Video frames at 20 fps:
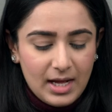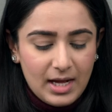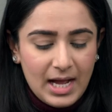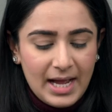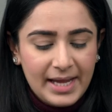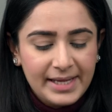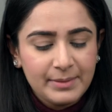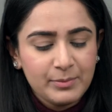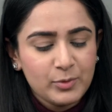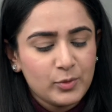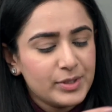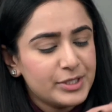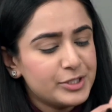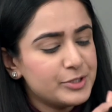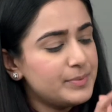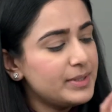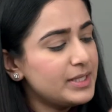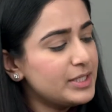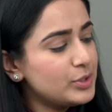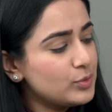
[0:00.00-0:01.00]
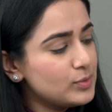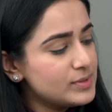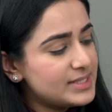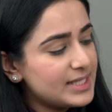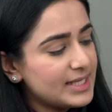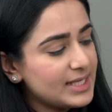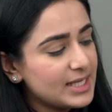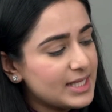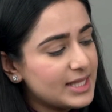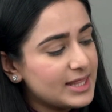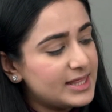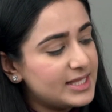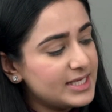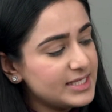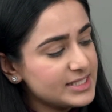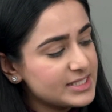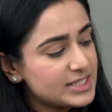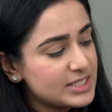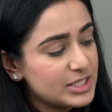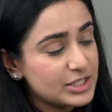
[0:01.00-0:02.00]
I am going to be using
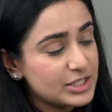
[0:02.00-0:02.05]
this